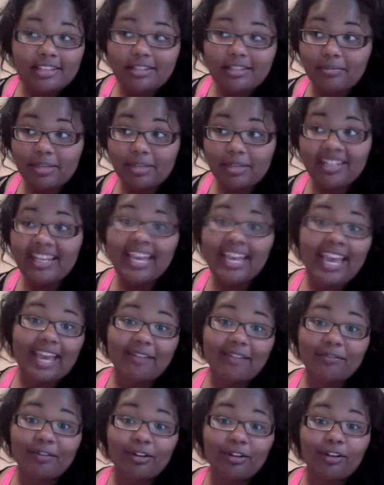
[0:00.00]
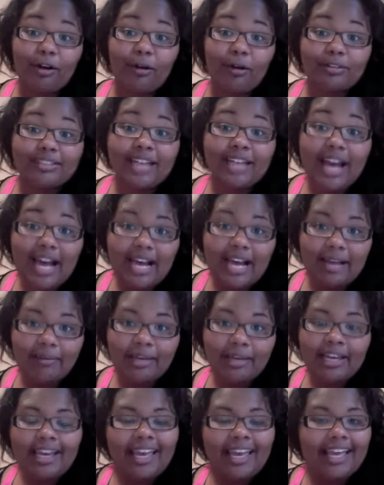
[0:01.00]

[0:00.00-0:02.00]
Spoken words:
He's been in the game for a long time.